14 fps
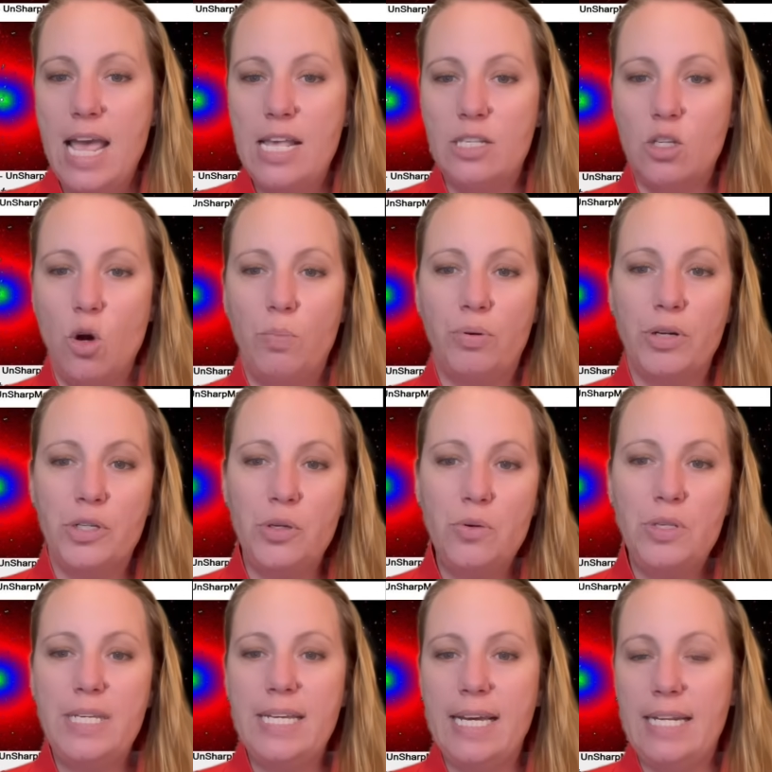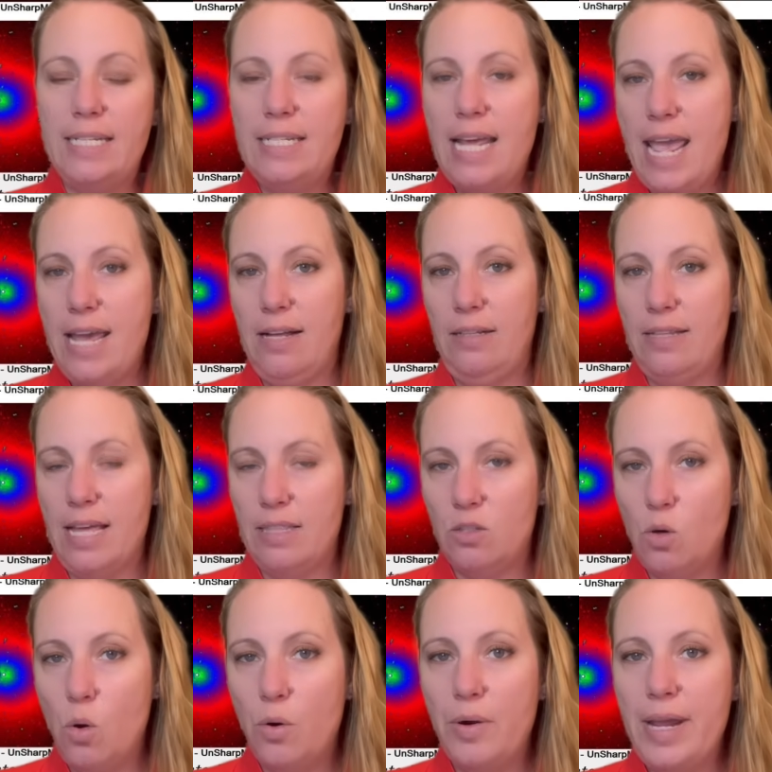So producing a tail that's
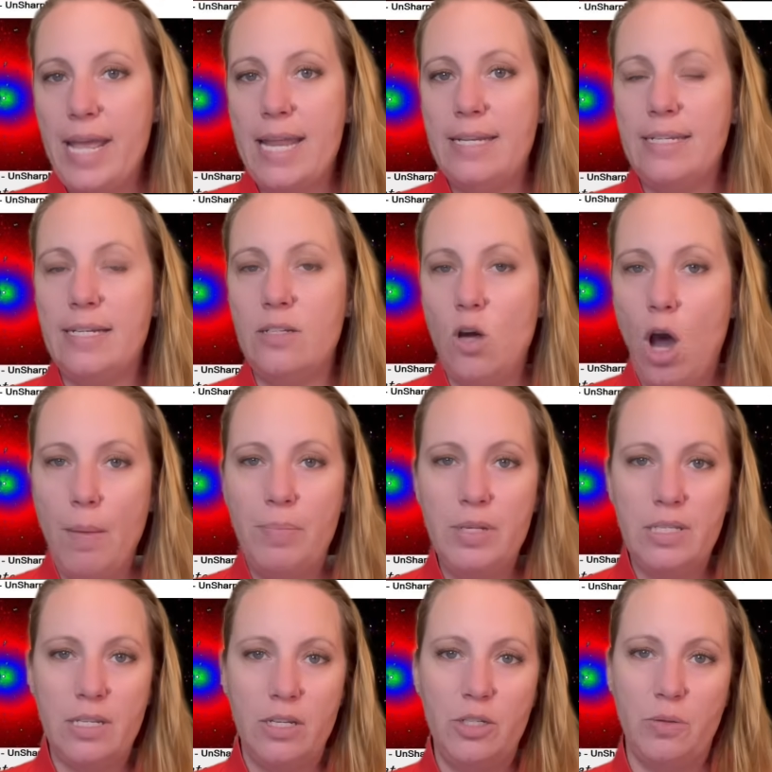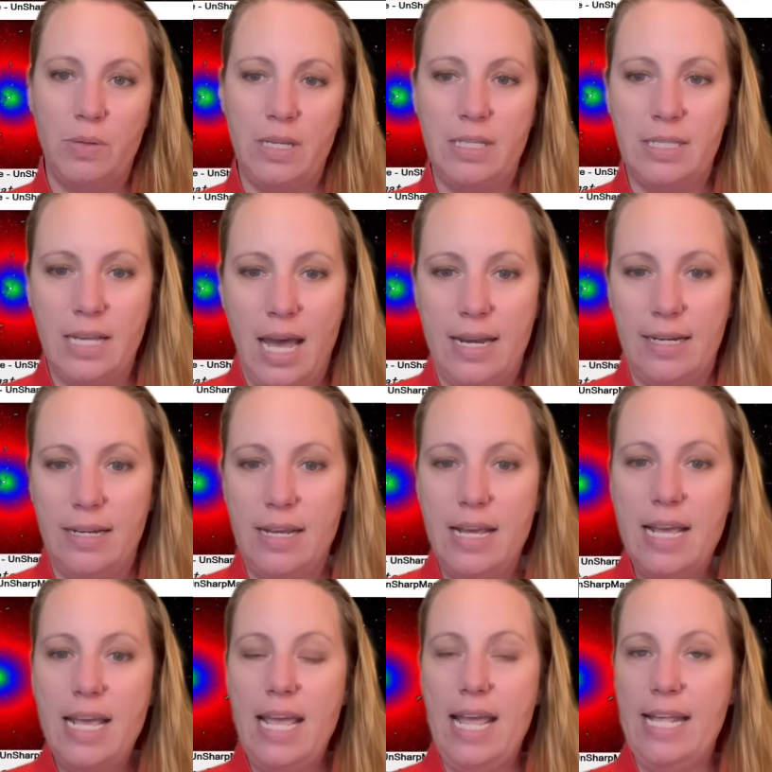oriented opposite to the sun,
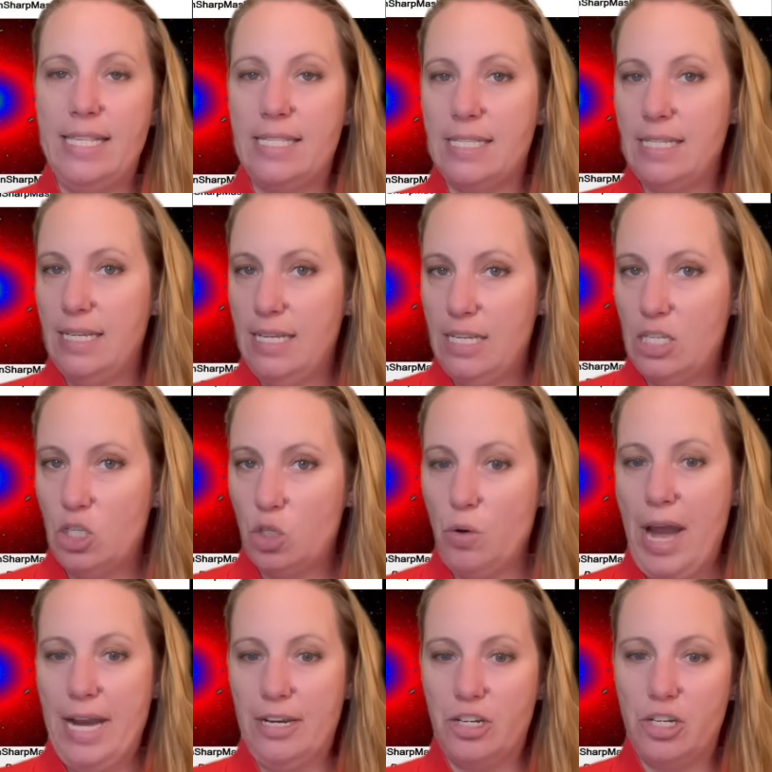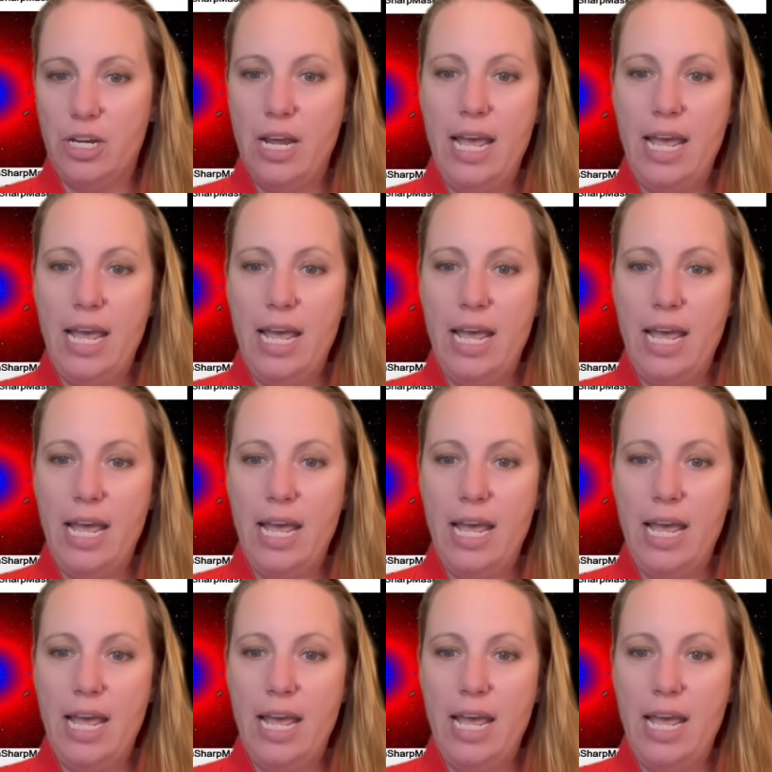it's strange.